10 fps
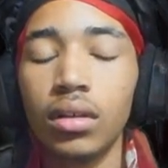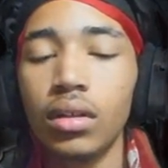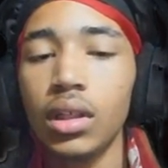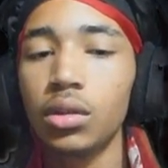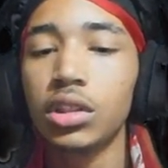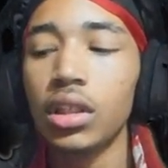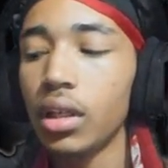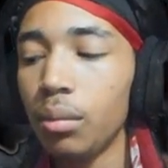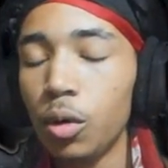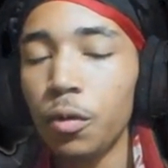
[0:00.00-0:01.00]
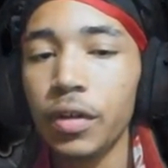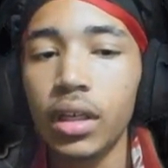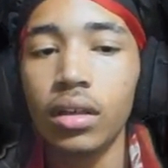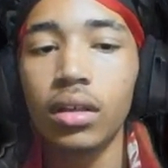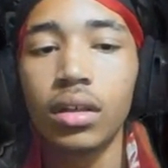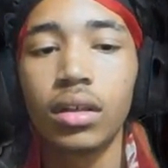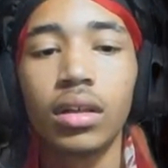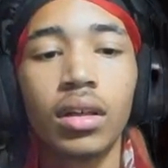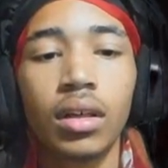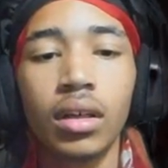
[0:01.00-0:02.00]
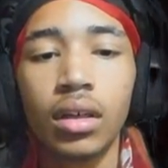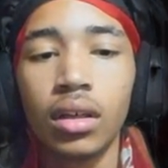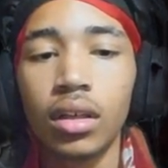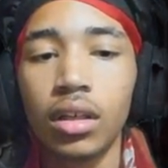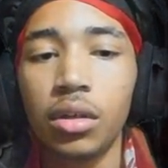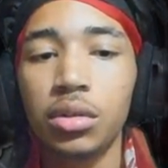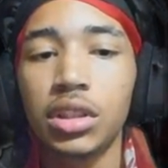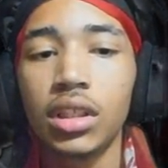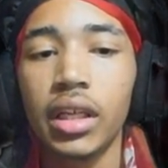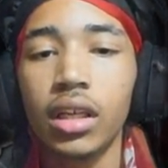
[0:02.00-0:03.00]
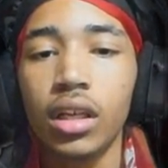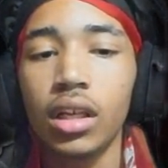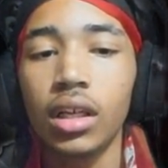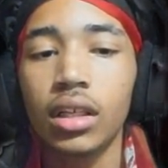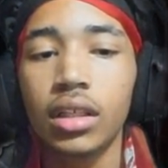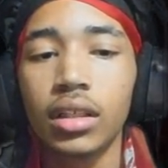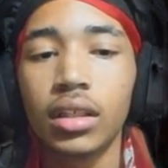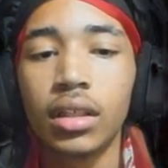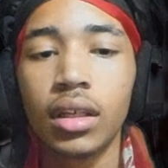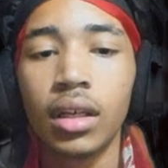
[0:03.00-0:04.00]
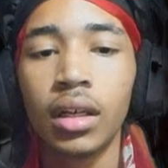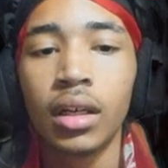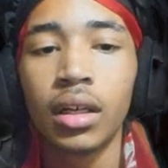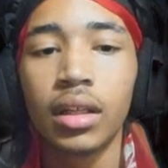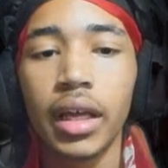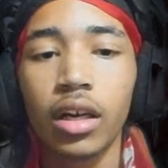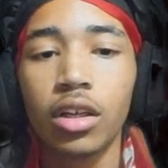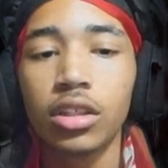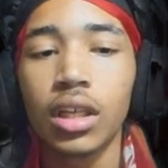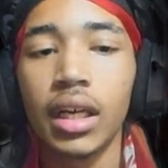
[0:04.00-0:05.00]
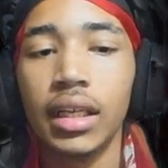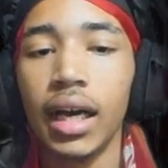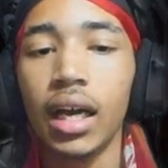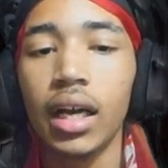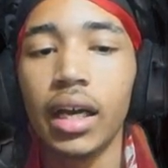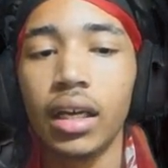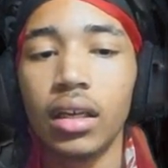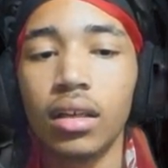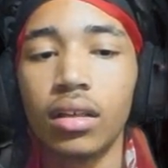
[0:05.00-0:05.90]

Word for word: You shouldn't move it. You shouldn't look. That girl's gonna die.